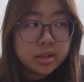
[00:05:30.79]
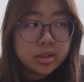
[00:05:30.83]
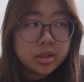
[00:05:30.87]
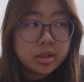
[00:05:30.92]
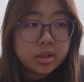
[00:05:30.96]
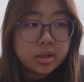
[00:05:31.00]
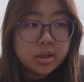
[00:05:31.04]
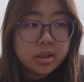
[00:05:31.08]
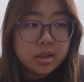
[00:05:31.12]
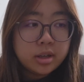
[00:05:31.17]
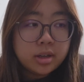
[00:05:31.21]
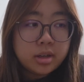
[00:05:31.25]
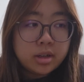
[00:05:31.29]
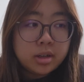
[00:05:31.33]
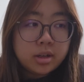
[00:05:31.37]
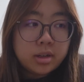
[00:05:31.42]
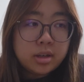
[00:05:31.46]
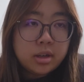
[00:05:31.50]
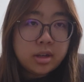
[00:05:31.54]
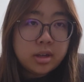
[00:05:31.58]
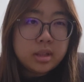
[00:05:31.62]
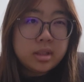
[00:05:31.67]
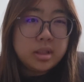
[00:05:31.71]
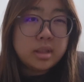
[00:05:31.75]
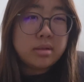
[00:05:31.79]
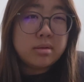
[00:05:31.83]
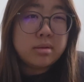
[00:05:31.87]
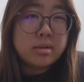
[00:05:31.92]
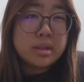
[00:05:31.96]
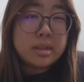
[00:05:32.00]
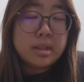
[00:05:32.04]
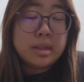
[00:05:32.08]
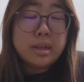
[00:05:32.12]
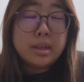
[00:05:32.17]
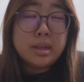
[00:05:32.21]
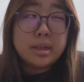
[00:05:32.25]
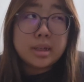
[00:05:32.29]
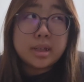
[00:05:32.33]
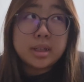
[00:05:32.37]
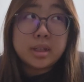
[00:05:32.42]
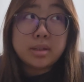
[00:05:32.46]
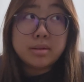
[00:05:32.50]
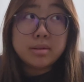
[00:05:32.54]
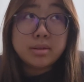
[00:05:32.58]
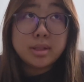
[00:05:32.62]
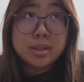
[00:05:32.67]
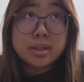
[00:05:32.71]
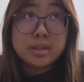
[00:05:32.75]
At least I don't think. I
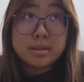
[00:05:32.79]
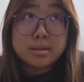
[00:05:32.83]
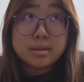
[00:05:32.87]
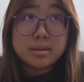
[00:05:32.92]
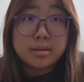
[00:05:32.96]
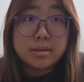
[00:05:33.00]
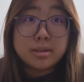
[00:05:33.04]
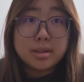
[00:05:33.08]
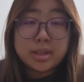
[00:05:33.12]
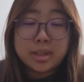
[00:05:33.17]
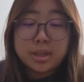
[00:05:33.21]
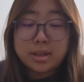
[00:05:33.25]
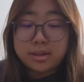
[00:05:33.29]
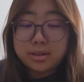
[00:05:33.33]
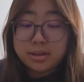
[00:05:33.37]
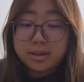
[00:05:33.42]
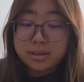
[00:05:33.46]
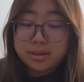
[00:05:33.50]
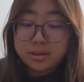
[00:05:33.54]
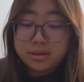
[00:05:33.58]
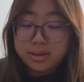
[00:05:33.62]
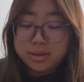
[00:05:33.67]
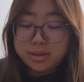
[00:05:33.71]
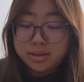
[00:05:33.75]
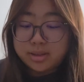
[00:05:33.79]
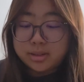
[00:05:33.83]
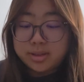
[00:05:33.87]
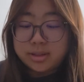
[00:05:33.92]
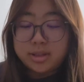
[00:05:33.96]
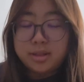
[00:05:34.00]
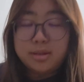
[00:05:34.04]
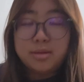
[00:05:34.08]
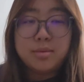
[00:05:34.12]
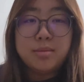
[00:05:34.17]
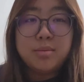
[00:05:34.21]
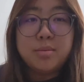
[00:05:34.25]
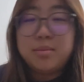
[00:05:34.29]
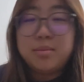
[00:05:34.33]
didn't really look that hard, honestly.